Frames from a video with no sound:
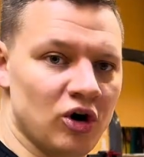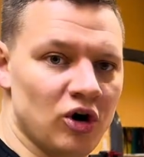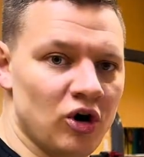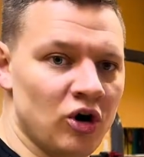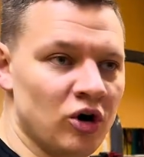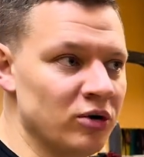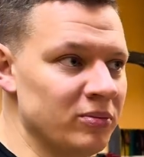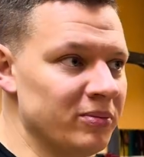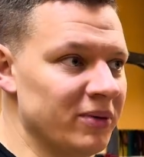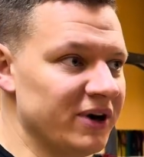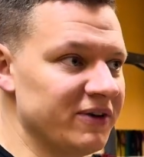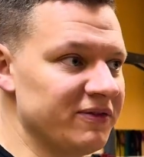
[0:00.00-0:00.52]

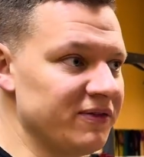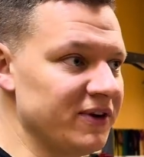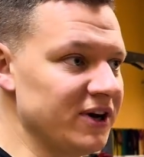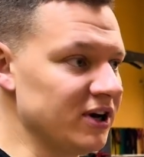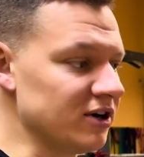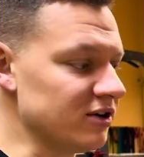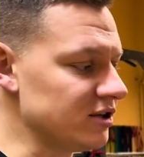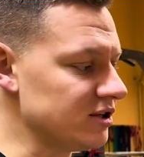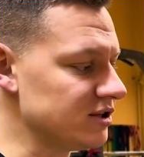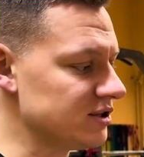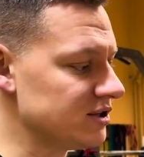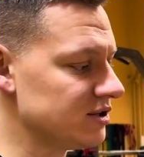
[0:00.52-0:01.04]
on my
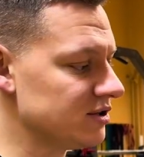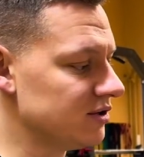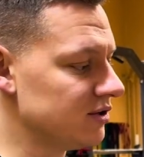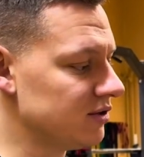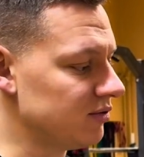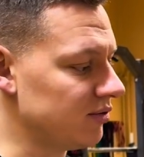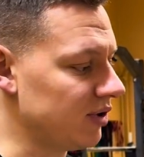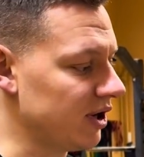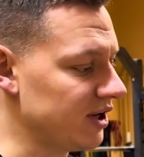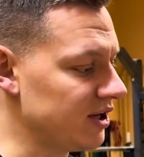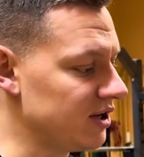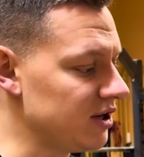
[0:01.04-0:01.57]
fingers
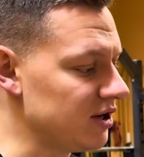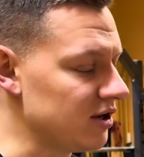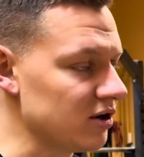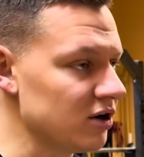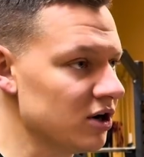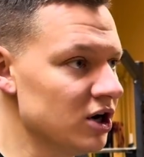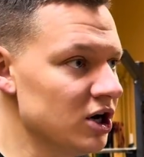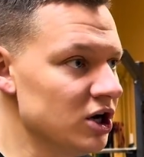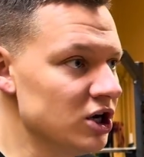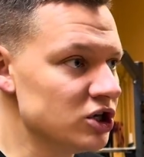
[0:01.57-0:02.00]
right here.